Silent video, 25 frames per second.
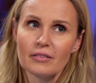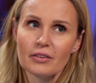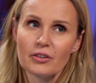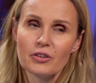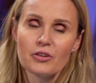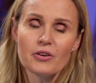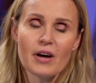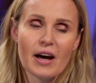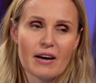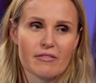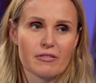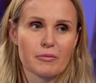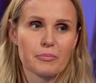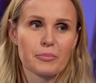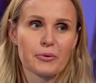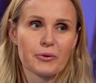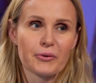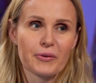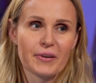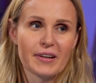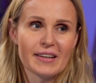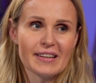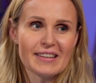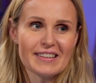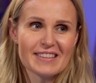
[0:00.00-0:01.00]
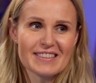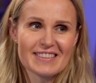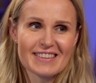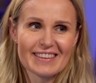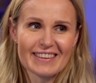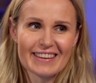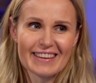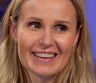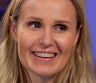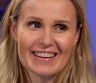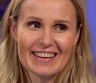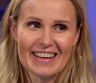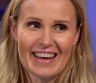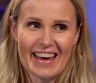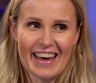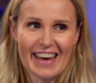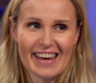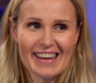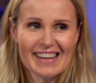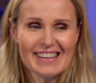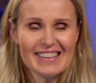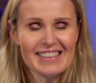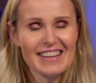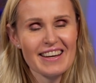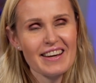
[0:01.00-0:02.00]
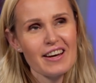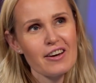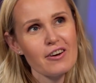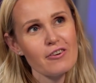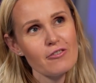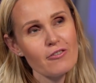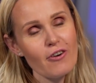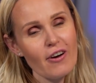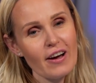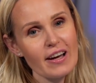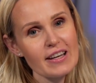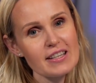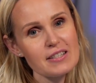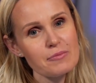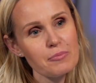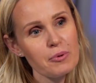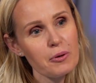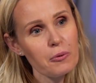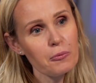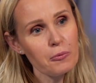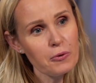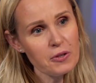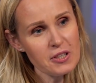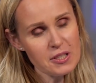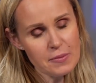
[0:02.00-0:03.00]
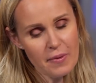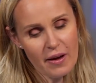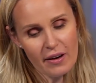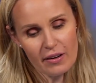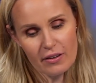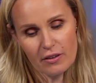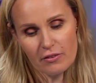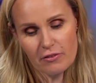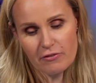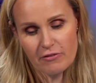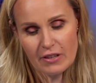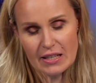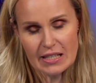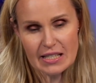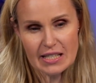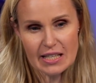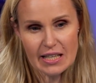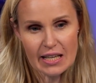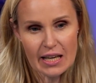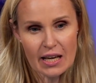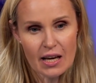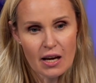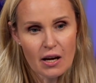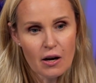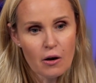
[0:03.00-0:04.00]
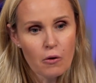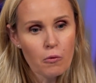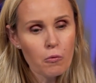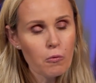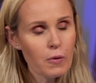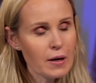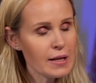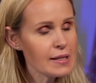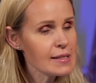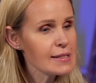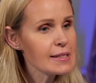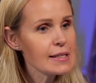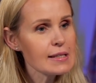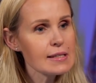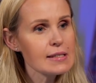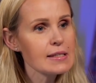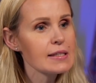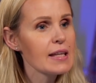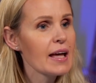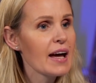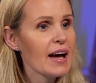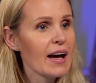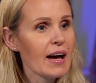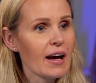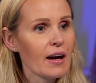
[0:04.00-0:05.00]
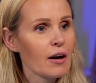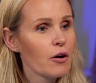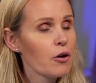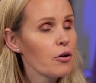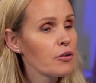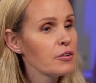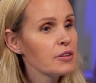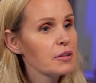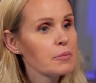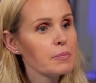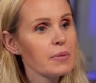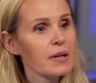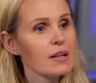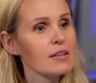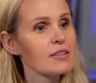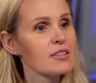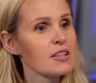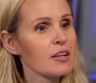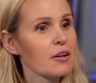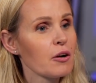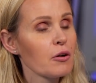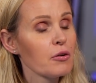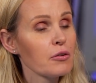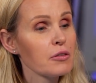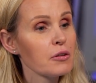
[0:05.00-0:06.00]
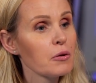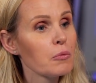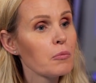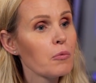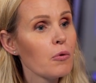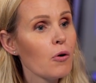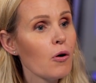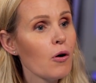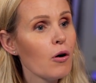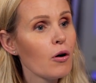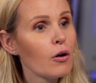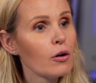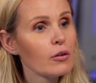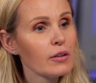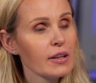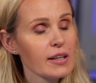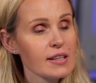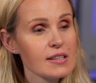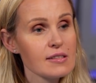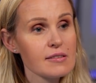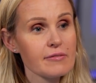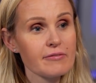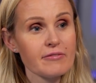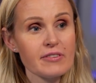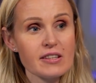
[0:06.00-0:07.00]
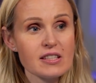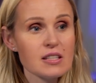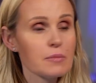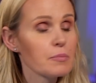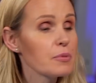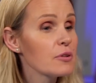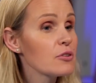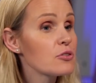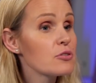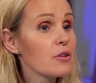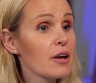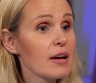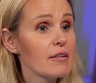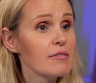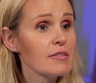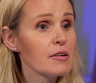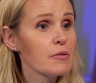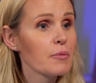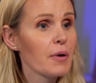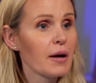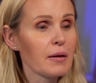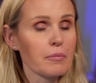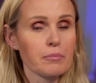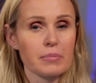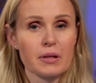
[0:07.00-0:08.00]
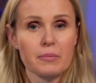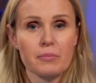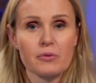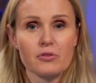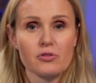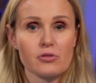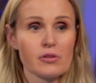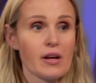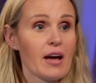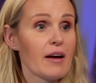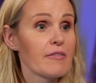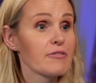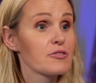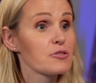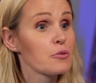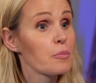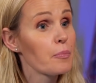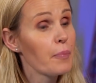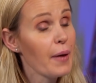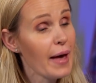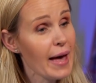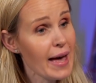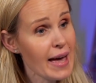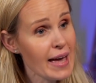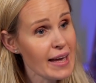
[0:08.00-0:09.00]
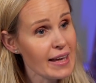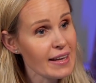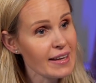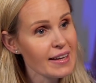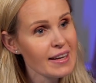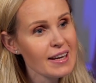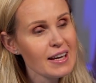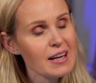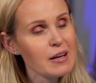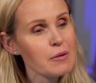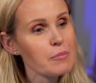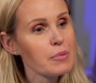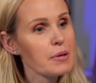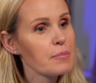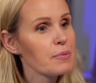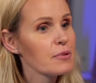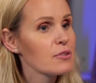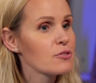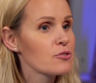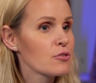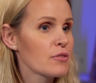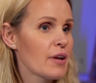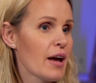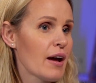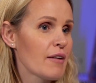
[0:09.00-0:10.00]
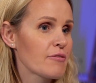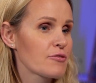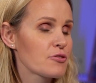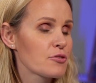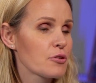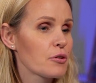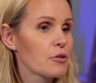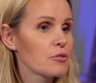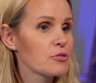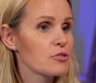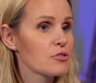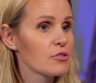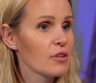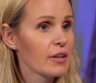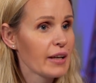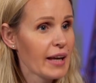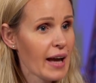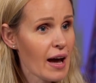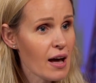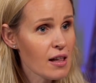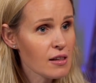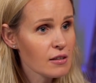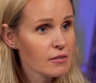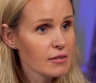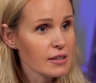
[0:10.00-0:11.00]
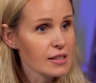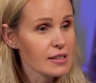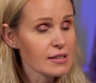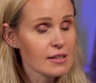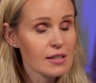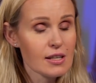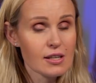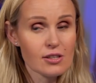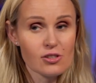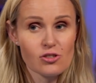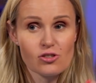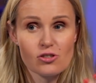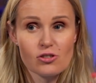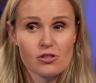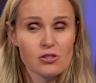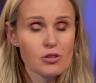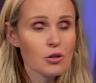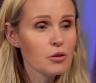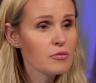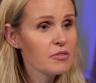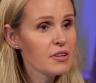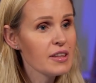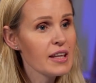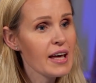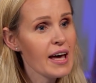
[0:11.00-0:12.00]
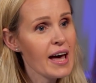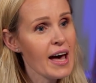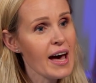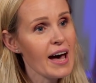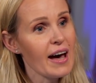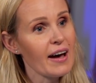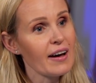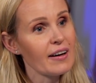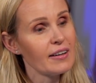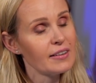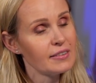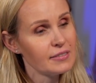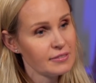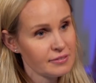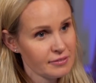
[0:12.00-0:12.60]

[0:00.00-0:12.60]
You have a point. Yeah, right. But what about graffiti? Once it's there on the building, on the wall, it's visible to everyone. People don't have to pay. People don't have to go to the galleries. It's just over there.